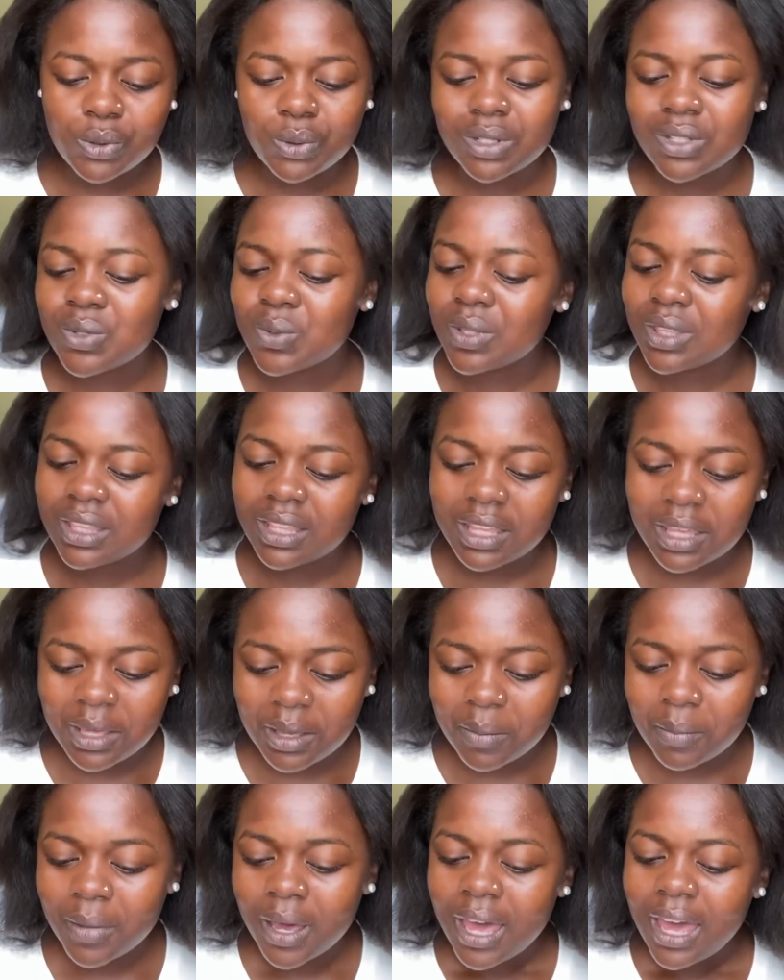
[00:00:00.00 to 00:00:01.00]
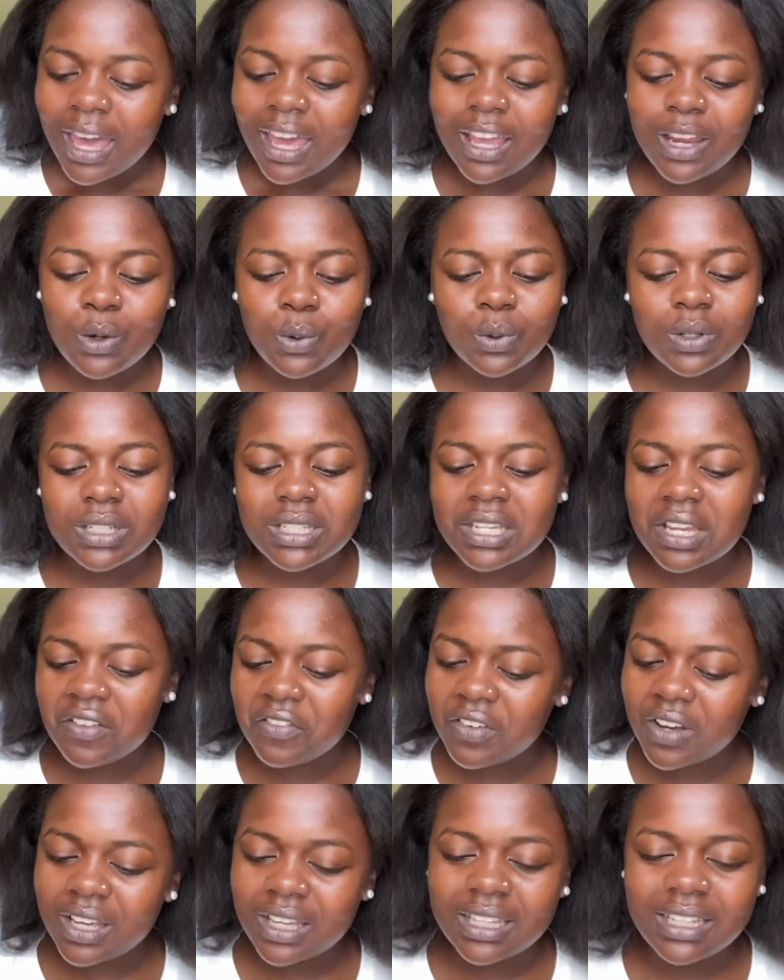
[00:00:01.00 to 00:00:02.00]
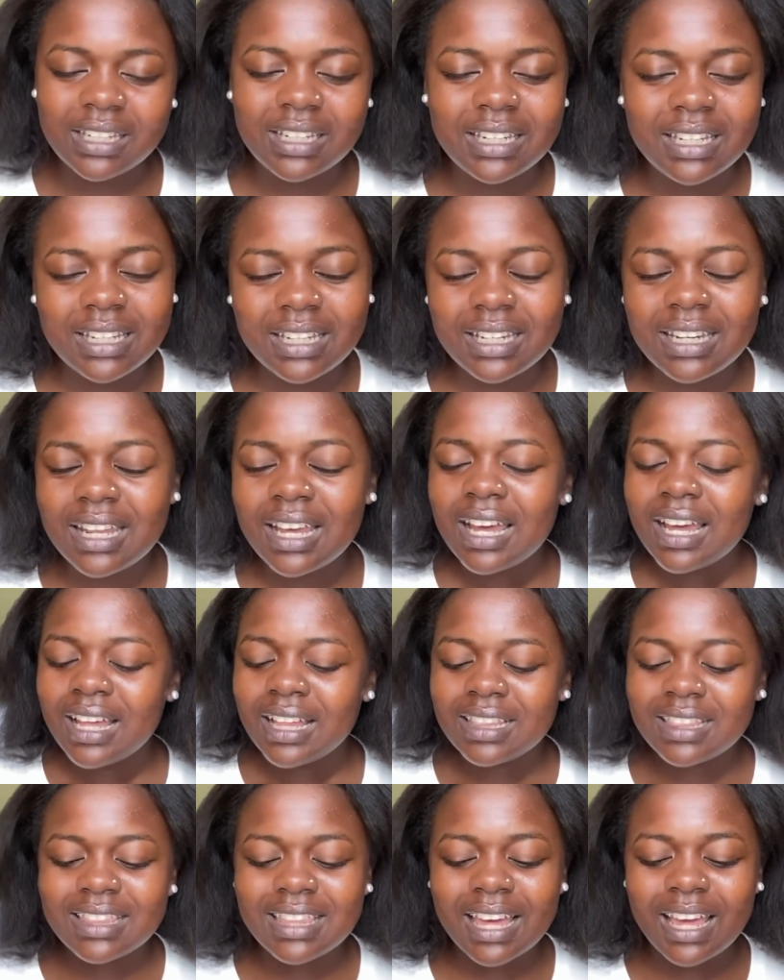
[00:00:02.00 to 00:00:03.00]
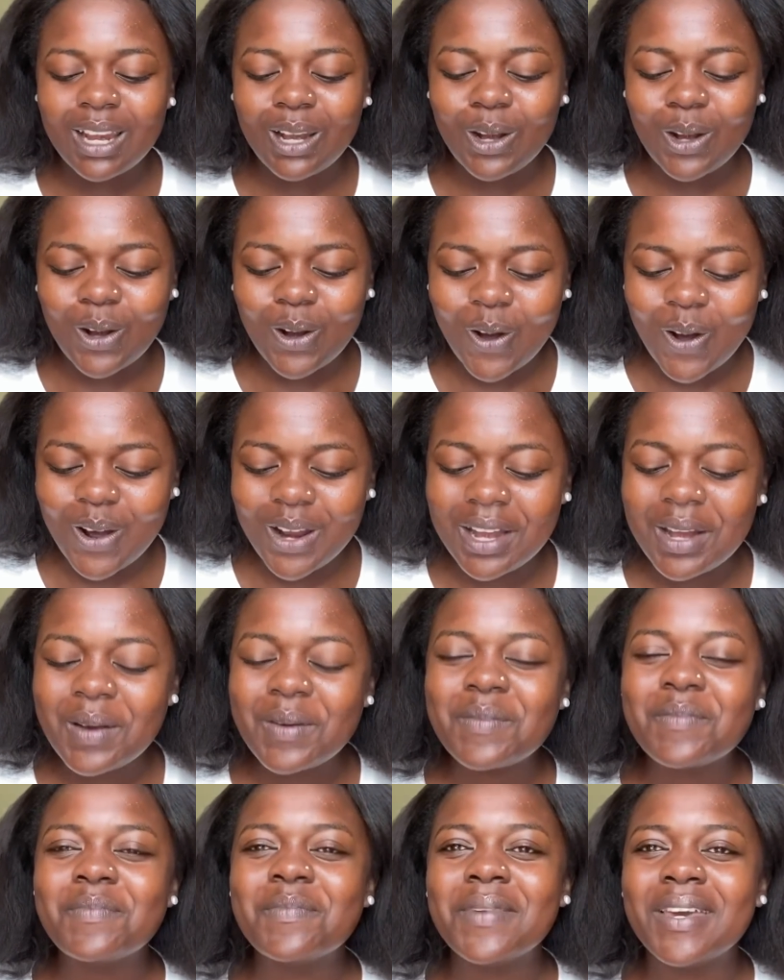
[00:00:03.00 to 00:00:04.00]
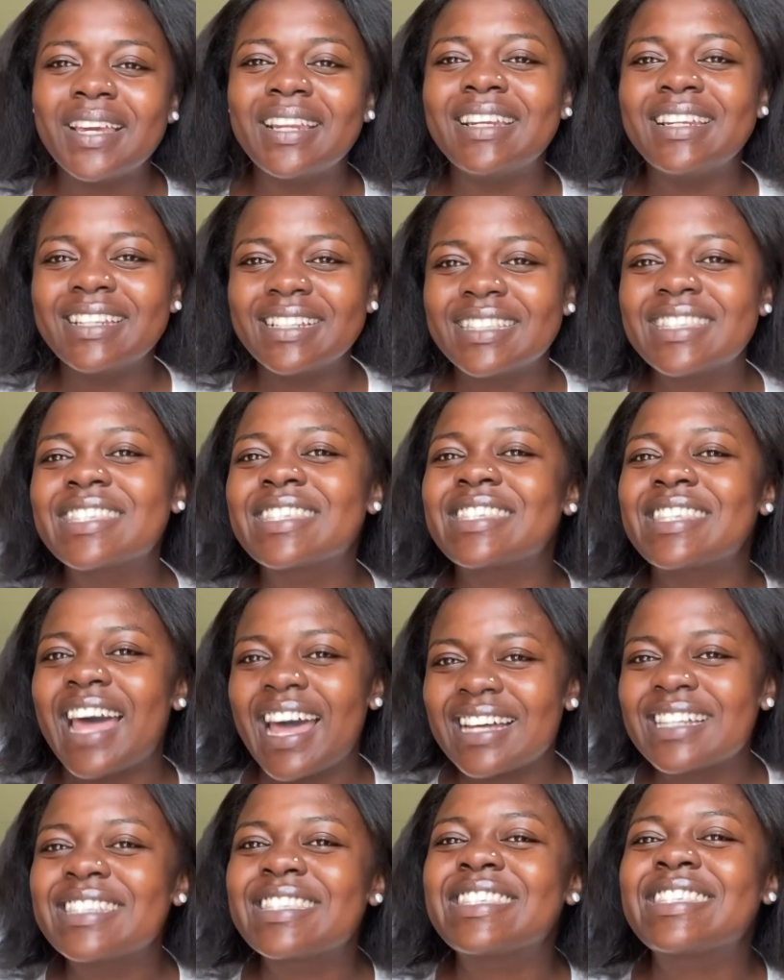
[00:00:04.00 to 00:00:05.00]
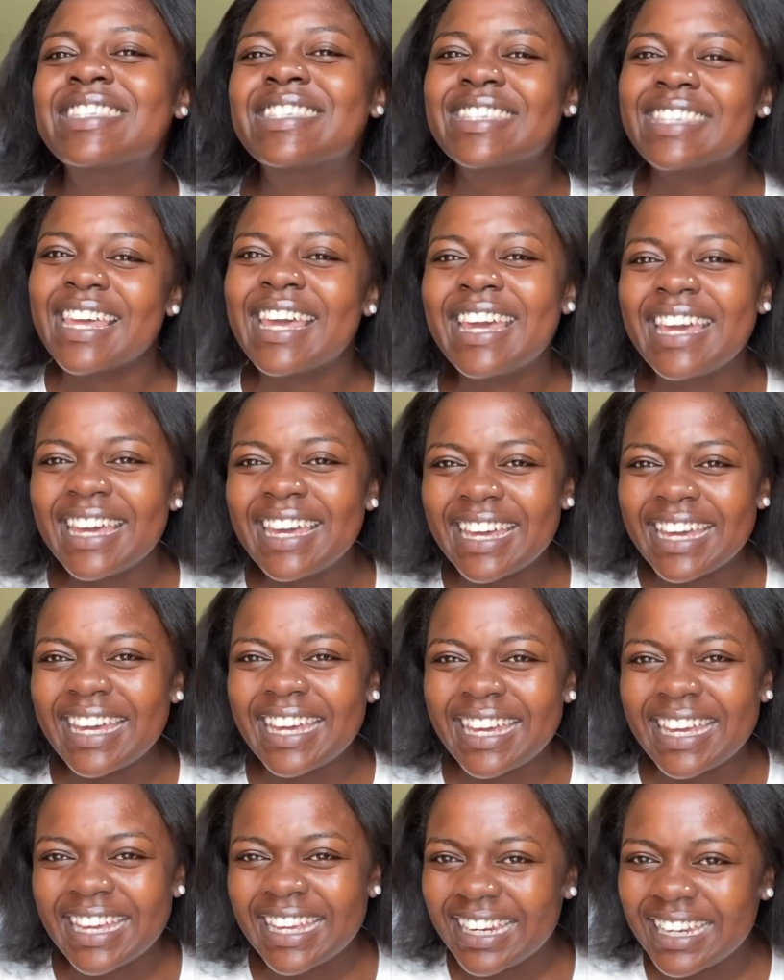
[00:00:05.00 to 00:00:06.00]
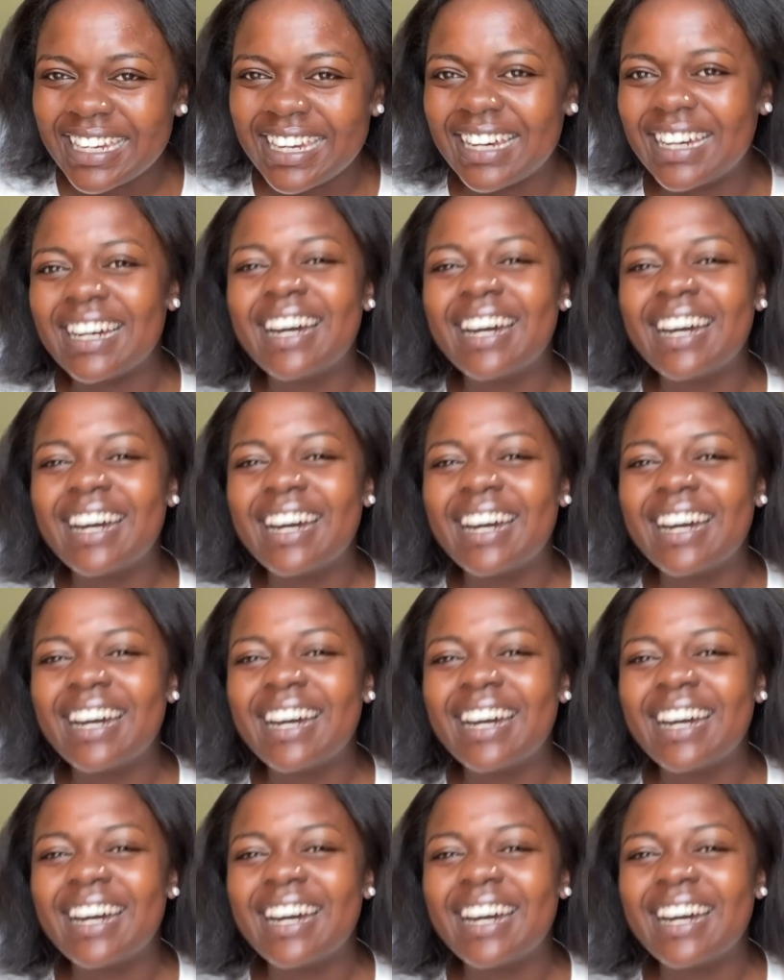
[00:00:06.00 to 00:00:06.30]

was with him, and whatever he did, the Lord made it succeed.